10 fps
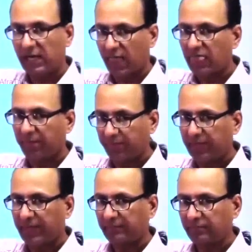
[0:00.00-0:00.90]
in the
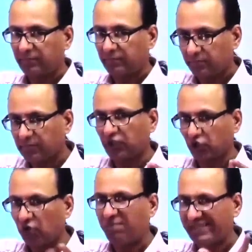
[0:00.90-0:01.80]
beginning, the
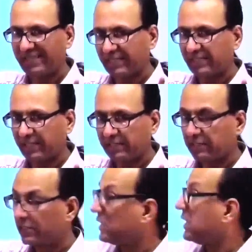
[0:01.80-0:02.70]
somatic
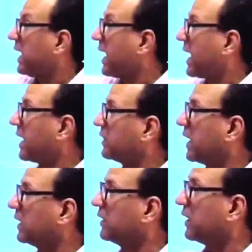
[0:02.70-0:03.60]
cells, and
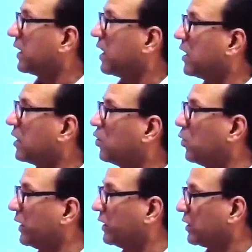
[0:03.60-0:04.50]
then they are
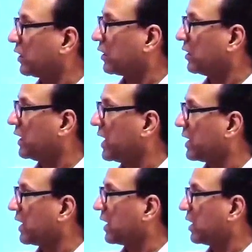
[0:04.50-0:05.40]
undergoing
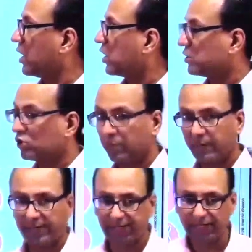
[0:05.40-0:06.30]
DNA
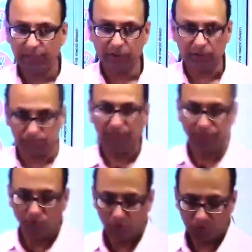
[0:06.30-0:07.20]
duplication.
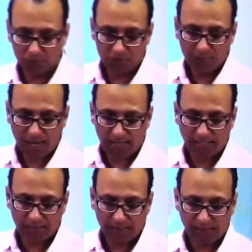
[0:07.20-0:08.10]
Before any
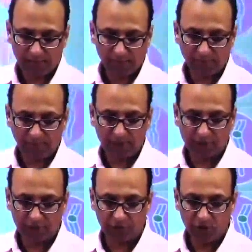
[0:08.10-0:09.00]
cell
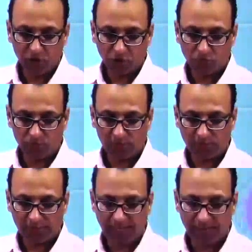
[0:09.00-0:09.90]
division, you must
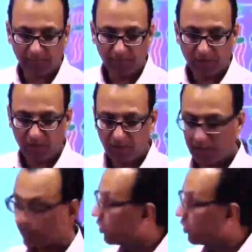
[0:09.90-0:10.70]
have DNA